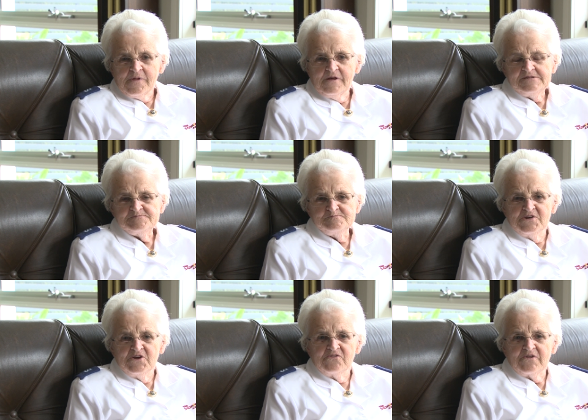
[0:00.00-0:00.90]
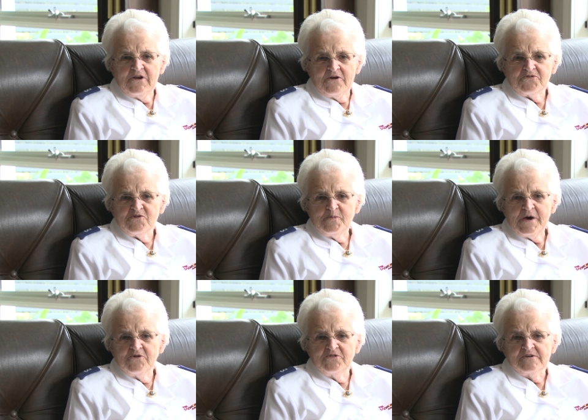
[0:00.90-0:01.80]
It means a lot to
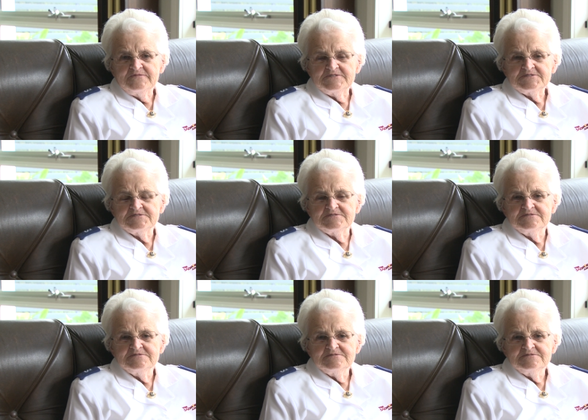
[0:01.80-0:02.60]
both of us.